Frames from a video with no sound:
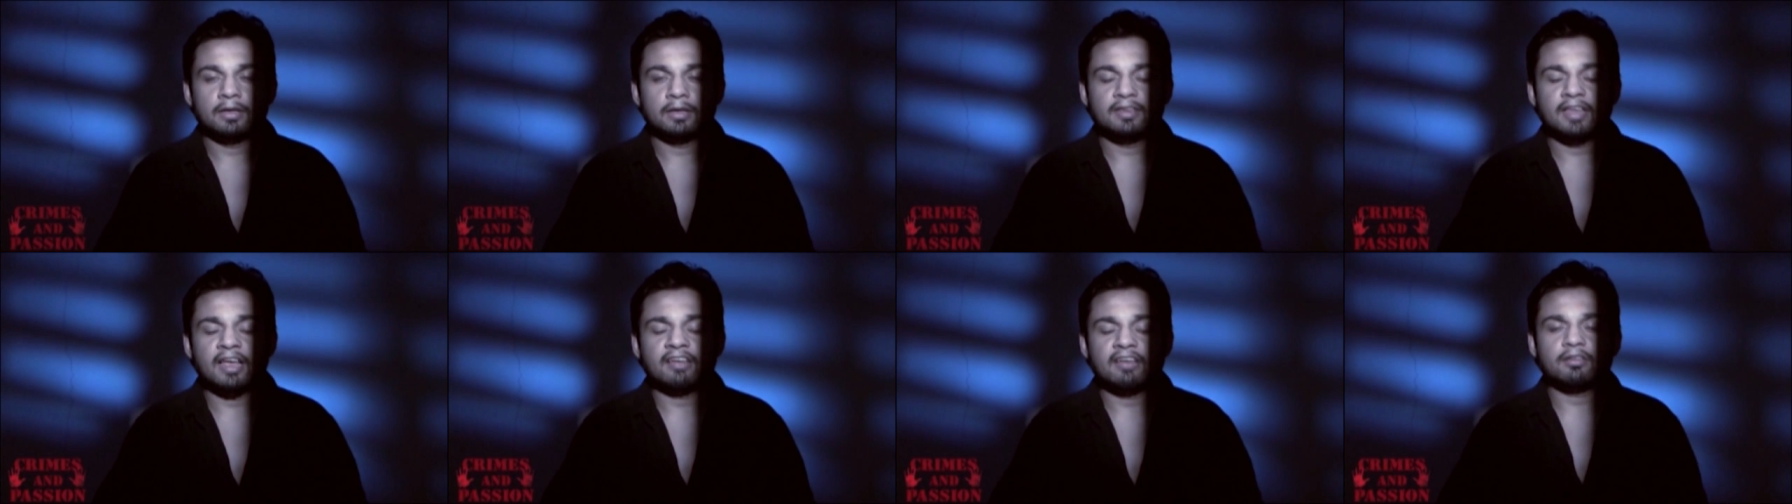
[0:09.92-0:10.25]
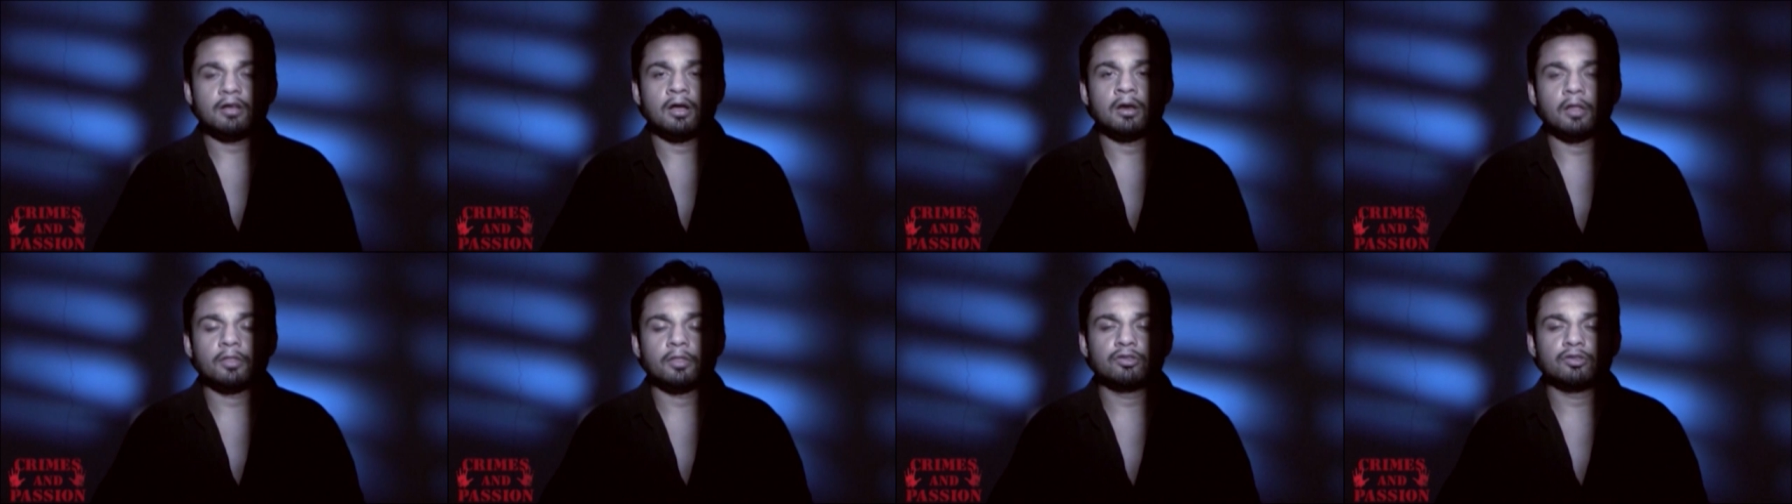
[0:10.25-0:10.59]
Yet
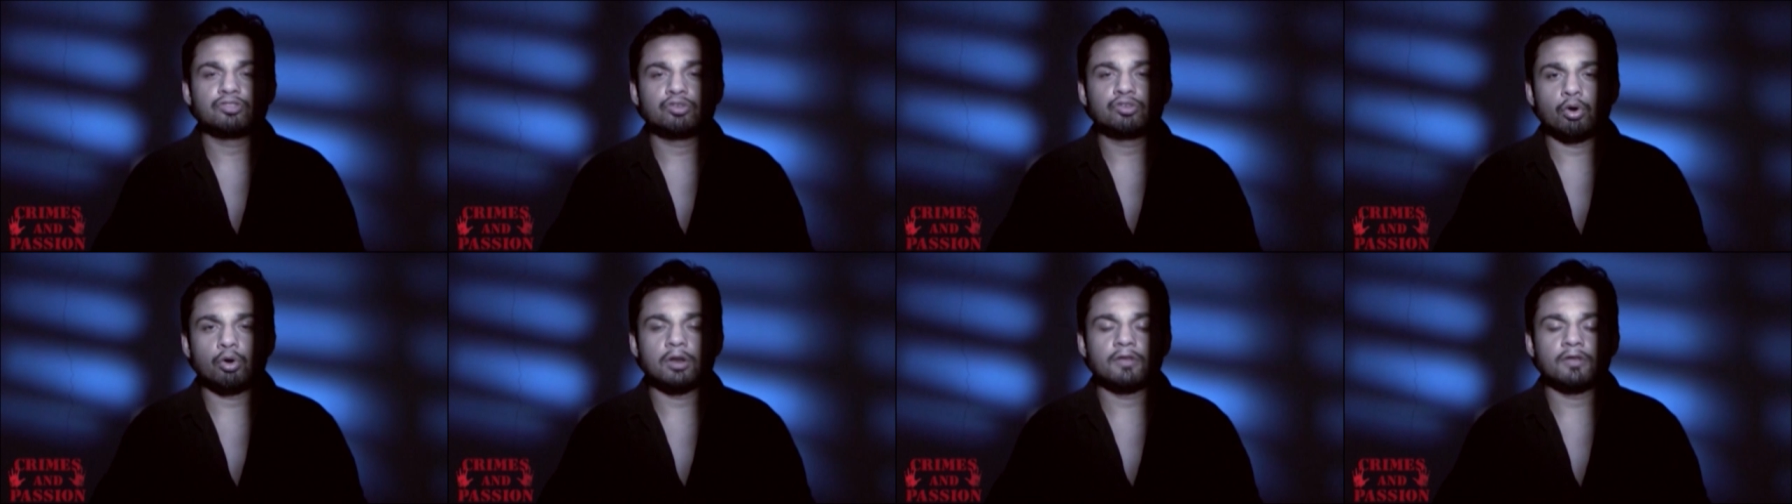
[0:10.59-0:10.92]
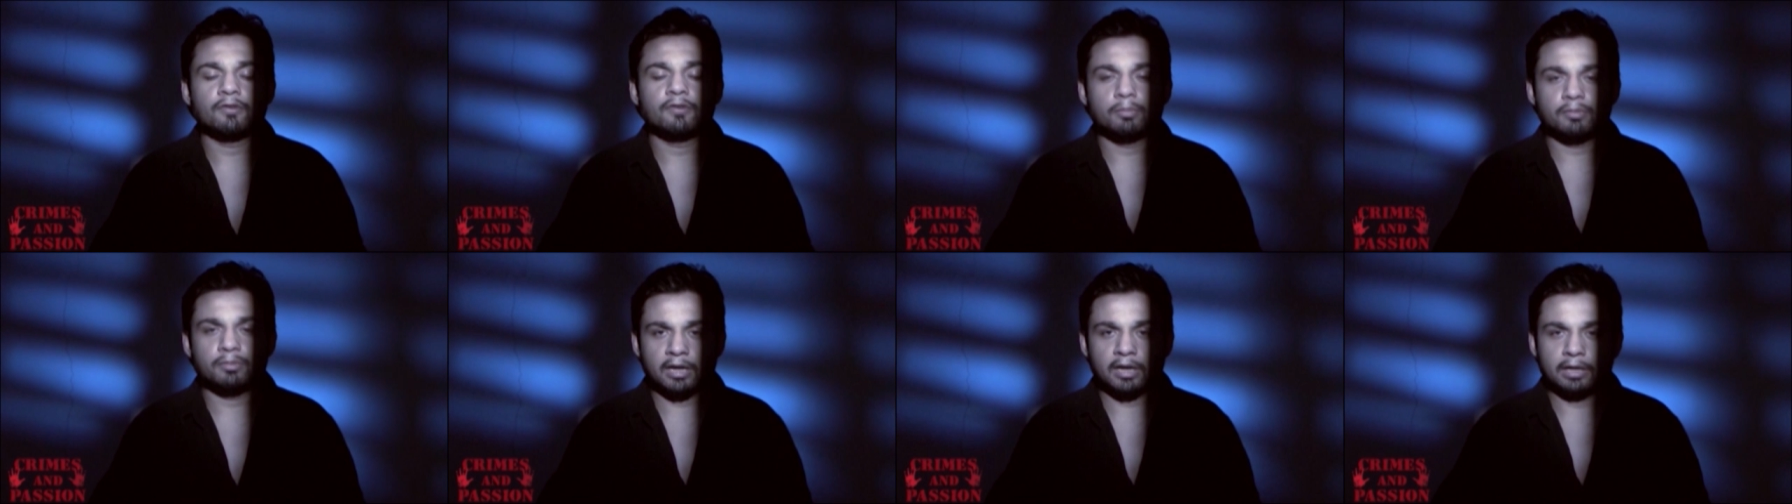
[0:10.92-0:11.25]
another story
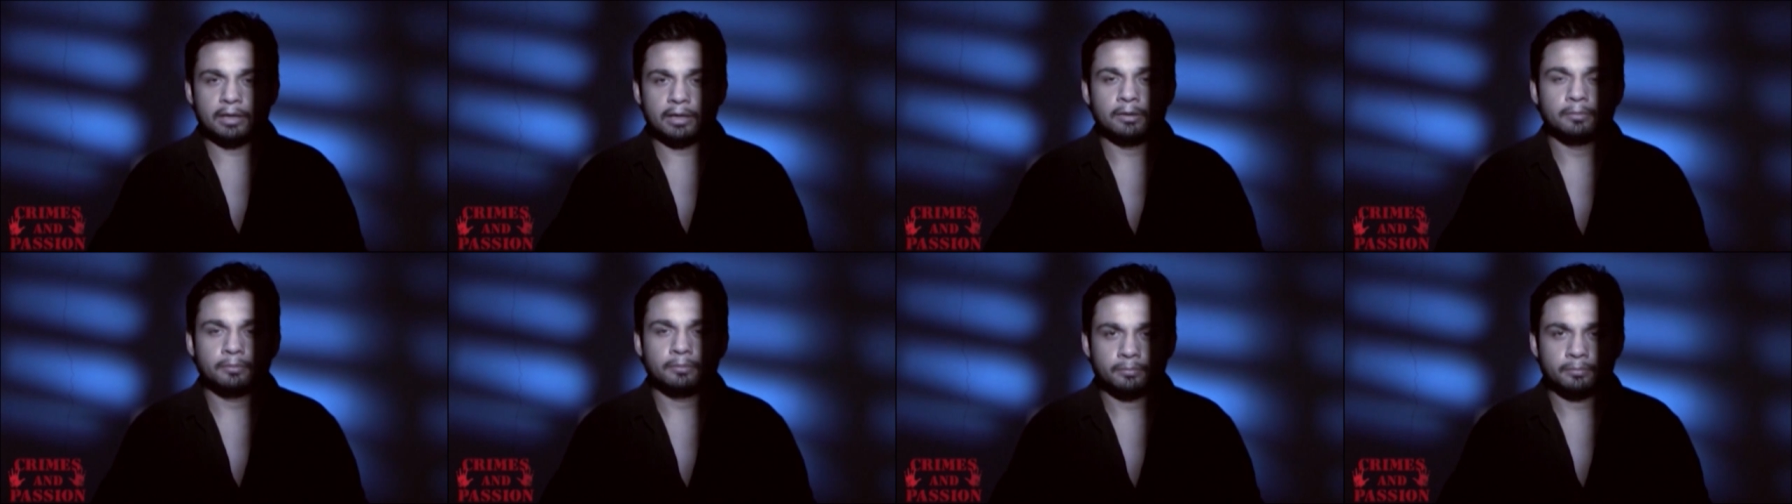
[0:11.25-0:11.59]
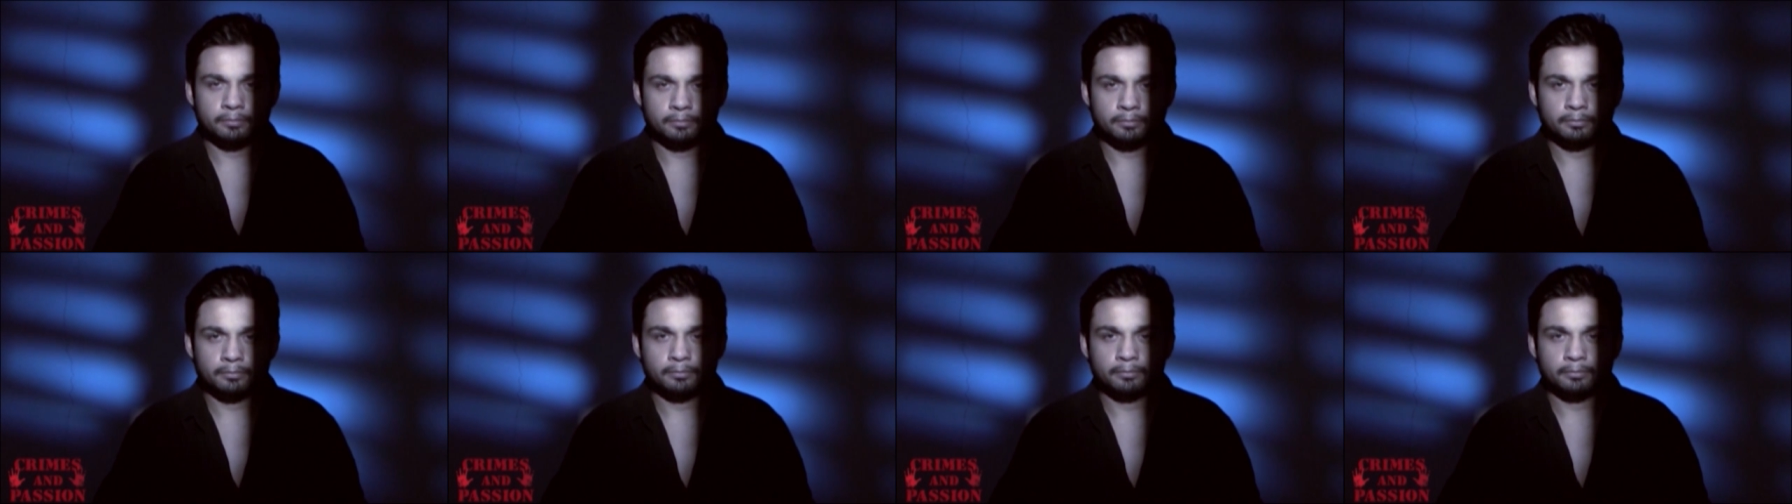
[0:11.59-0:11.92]
from Delhi,
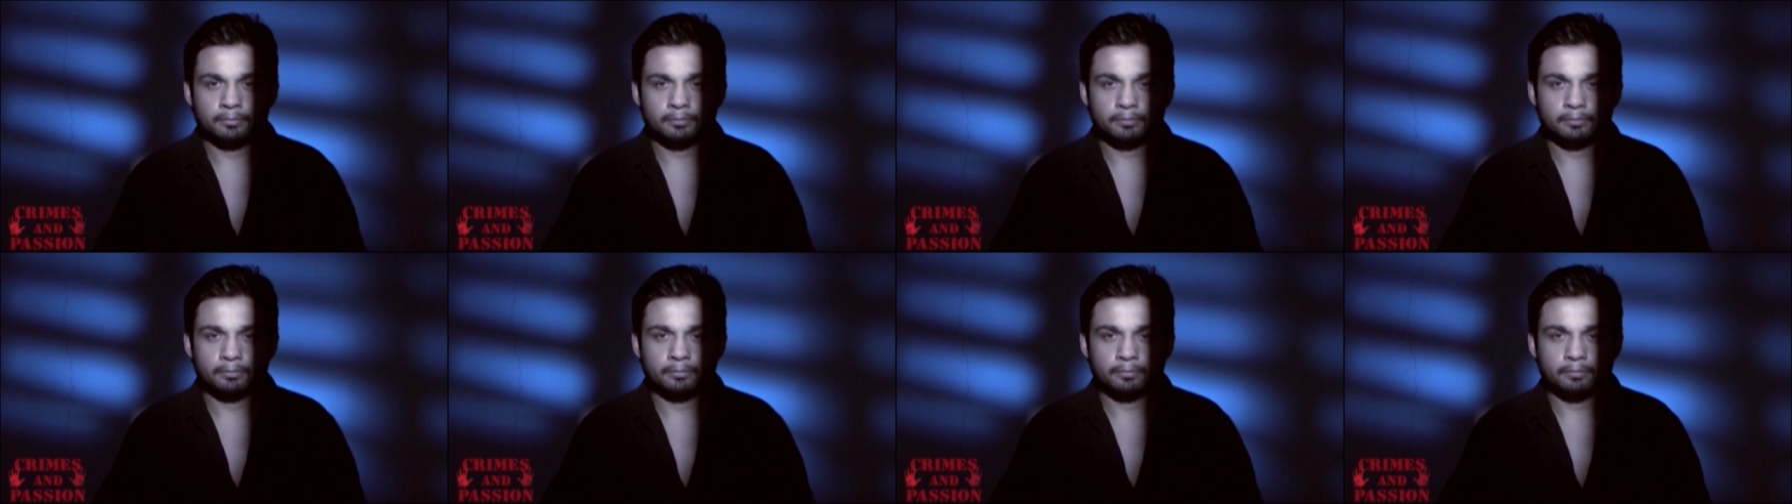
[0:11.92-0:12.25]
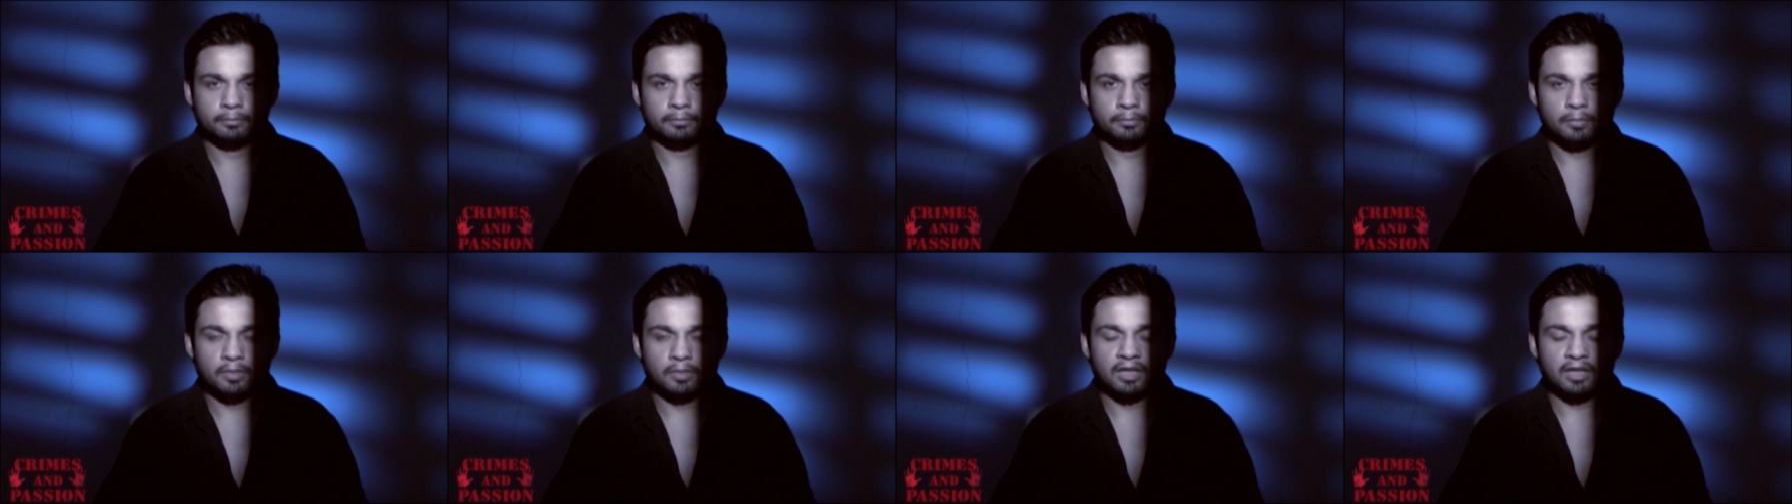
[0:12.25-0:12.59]

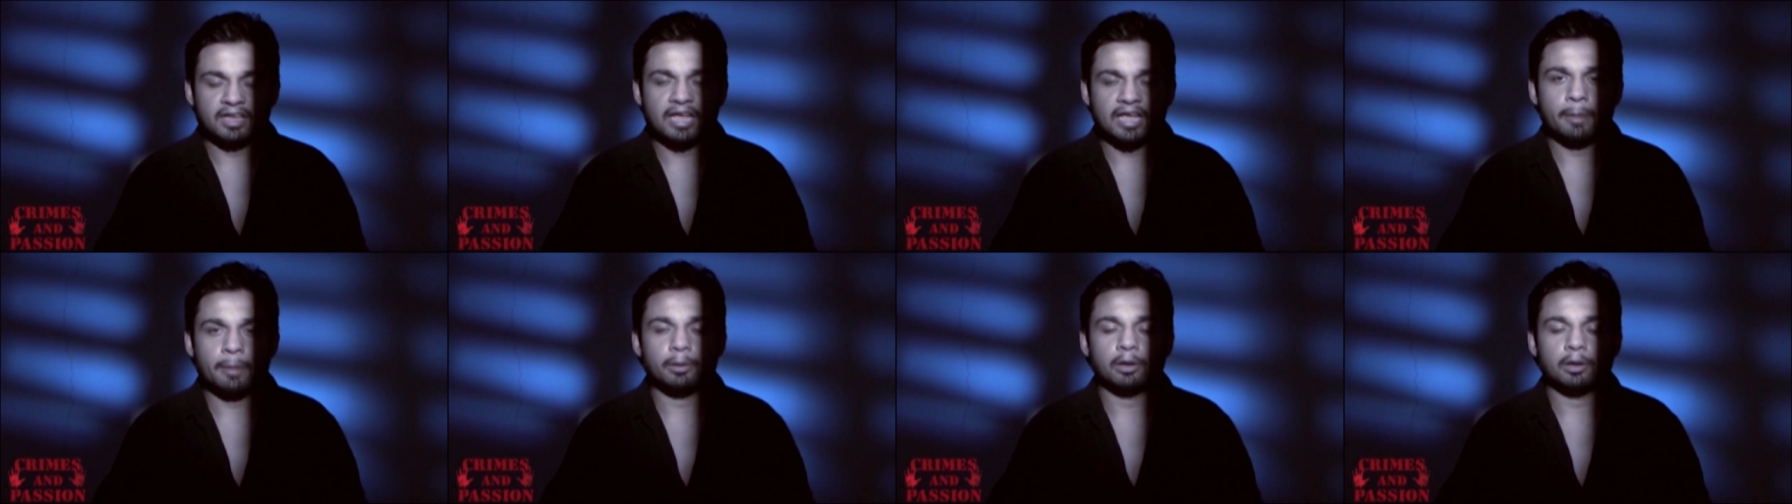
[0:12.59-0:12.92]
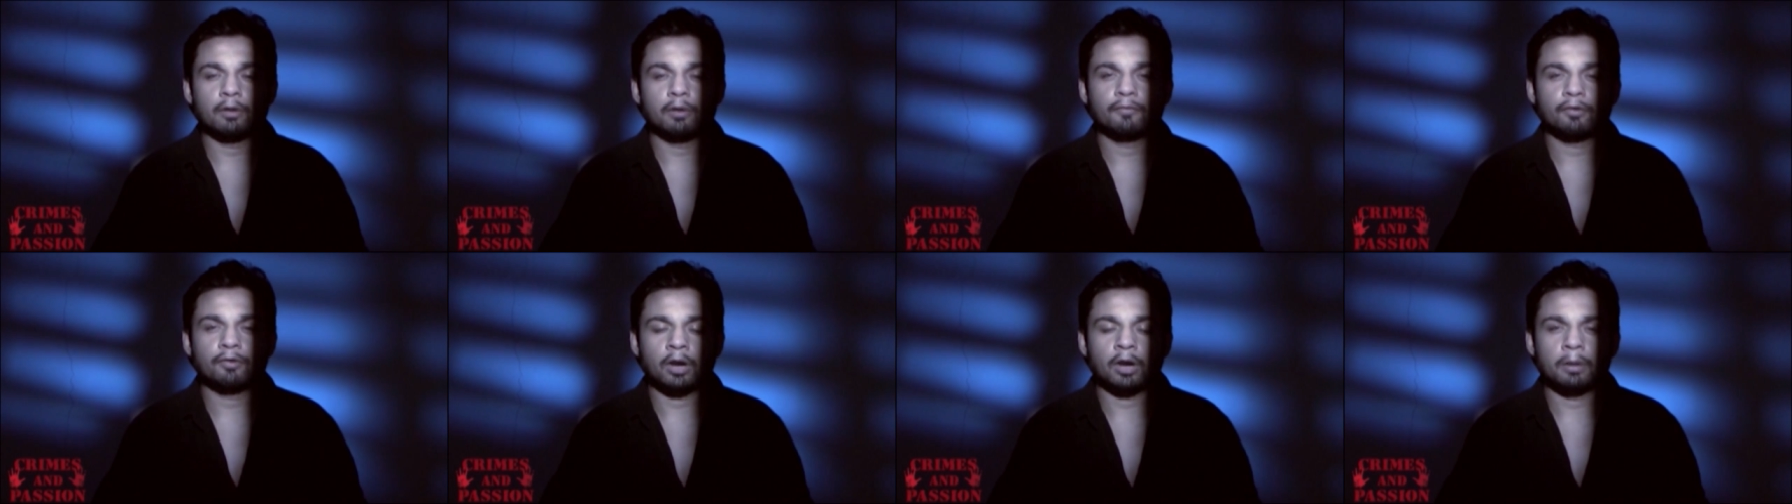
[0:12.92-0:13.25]
the capital
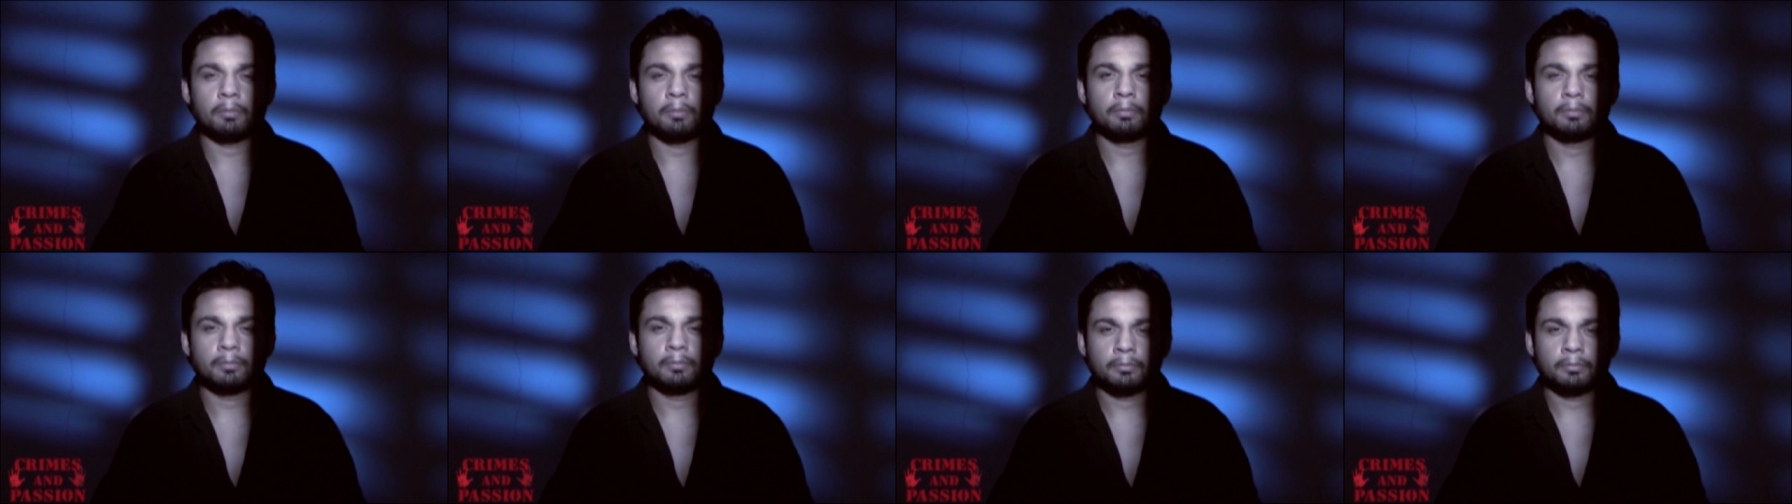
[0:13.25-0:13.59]
of crime.